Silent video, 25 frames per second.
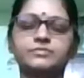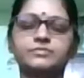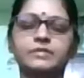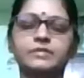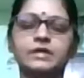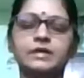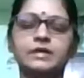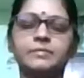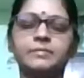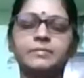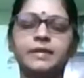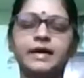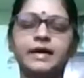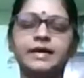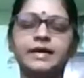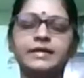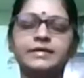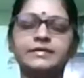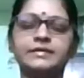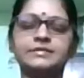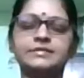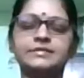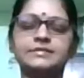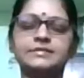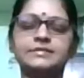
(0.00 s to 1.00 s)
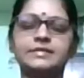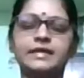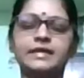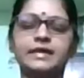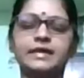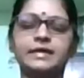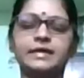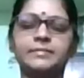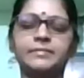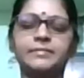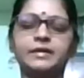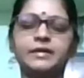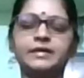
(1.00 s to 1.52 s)
Our mind is like
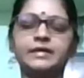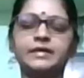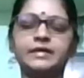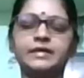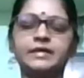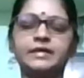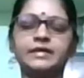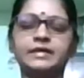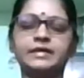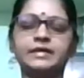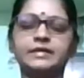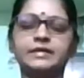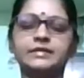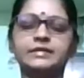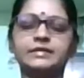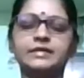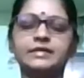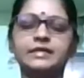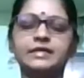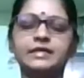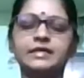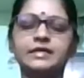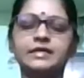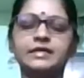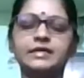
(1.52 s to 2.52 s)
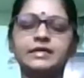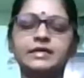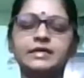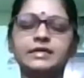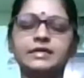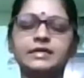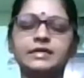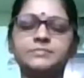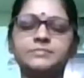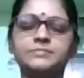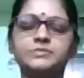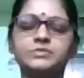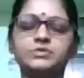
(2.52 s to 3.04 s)
a monkey, it
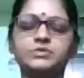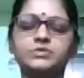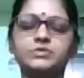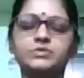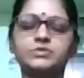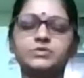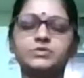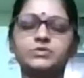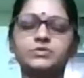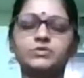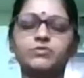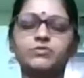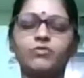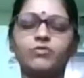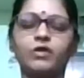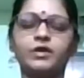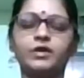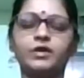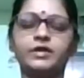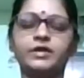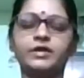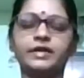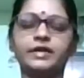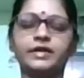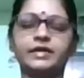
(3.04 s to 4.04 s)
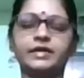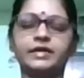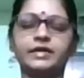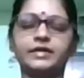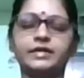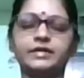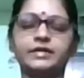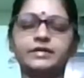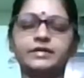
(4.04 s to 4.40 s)
keeps wandering.